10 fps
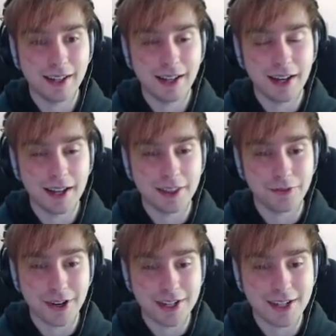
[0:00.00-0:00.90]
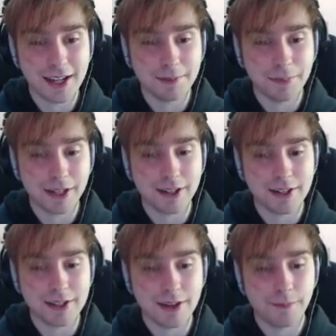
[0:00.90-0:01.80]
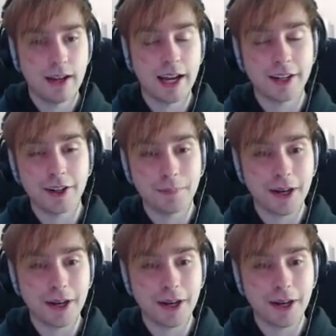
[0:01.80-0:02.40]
the reasoning, because I don't know.